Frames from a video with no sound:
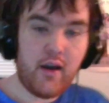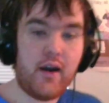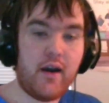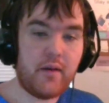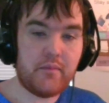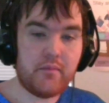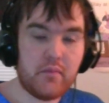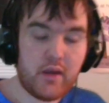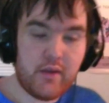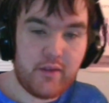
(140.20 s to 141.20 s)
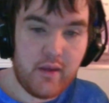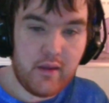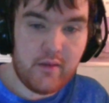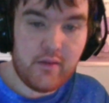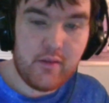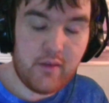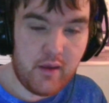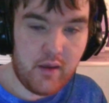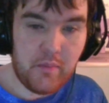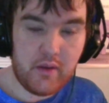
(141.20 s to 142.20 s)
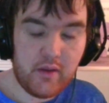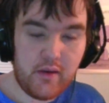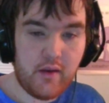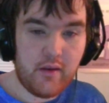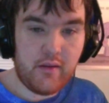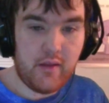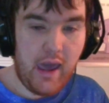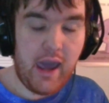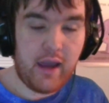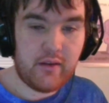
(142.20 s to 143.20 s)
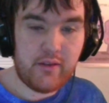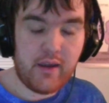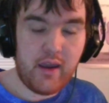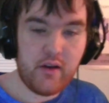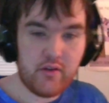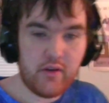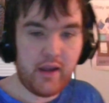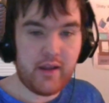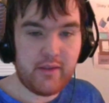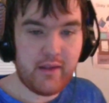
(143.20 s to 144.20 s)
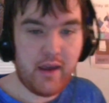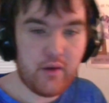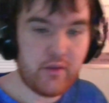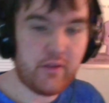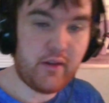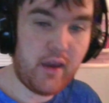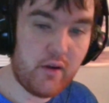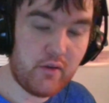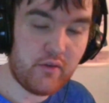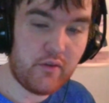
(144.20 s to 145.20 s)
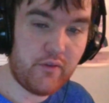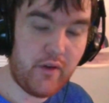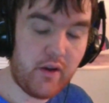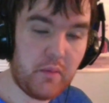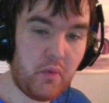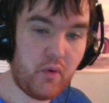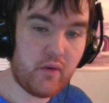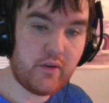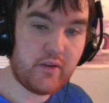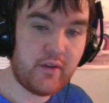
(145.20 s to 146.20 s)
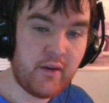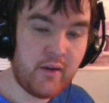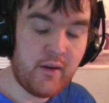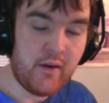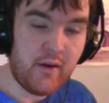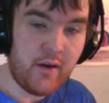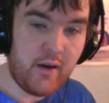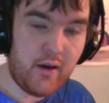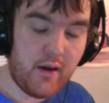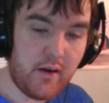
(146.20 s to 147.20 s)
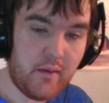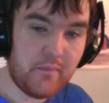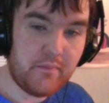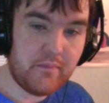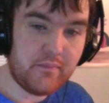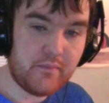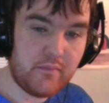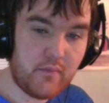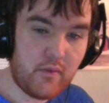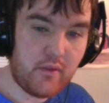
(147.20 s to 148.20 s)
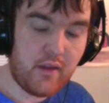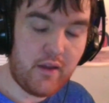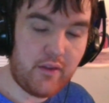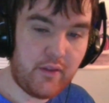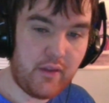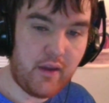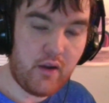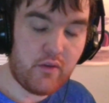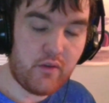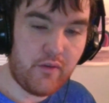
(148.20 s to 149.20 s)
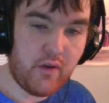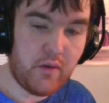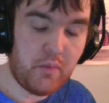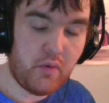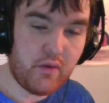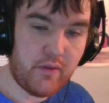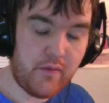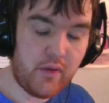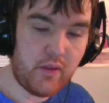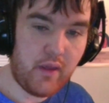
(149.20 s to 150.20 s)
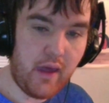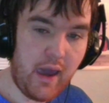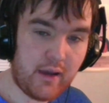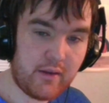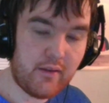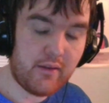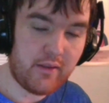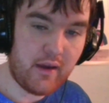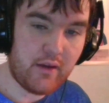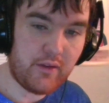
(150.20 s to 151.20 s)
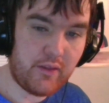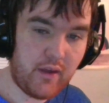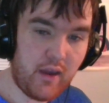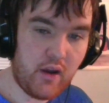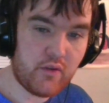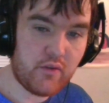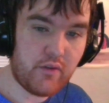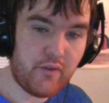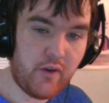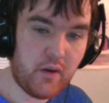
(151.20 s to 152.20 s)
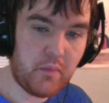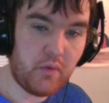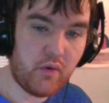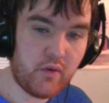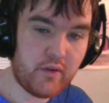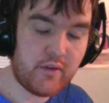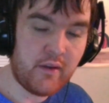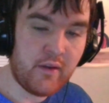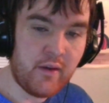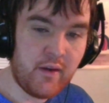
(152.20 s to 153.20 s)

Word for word: Um, because the, the ability to act as a character and sound as the character is very important. Um... Sound like the character is very important. The ability to act and sound like the character is very important.